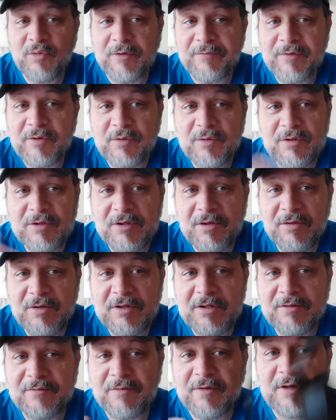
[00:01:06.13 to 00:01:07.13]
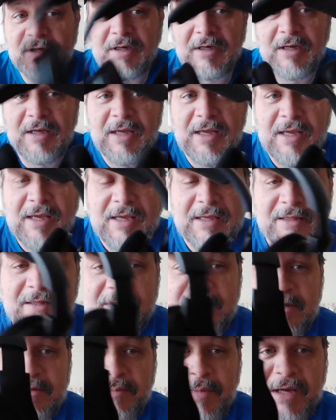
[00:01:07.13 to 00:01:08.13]
reviewer, so this
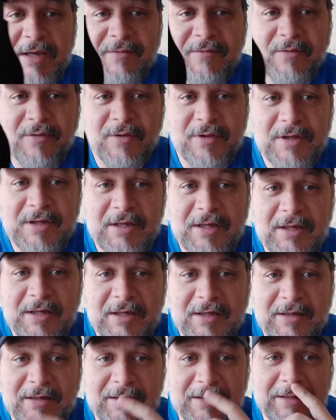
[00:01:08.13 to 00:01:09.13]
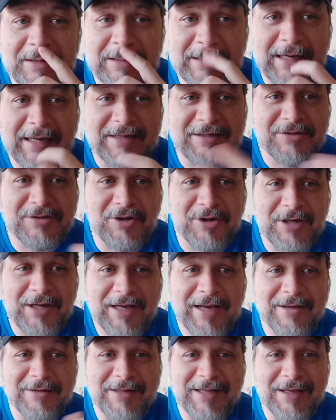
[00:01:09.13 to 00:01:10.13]
is made for the guy starting
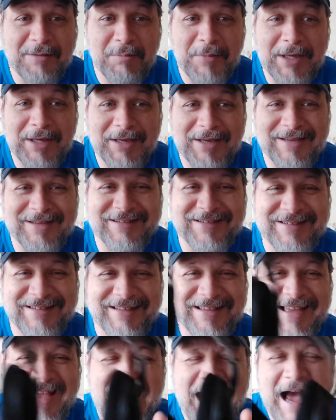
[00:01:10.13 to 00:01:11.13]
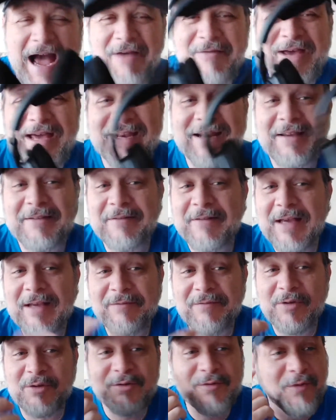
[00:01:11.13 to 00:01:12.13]
out like me. I've had
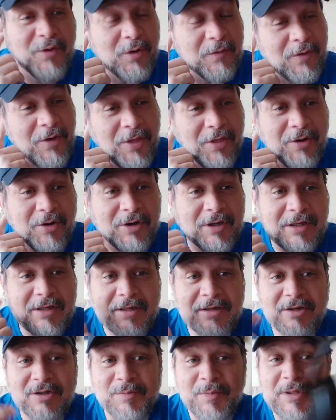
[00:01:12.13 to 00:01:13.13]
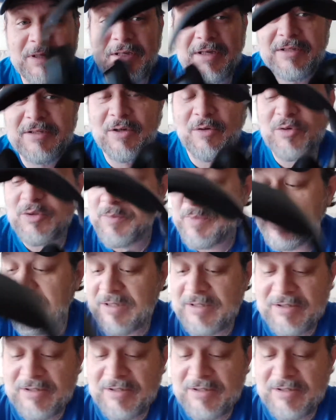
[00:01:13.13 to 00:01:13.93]
headphones for over 30 years, but it's always been a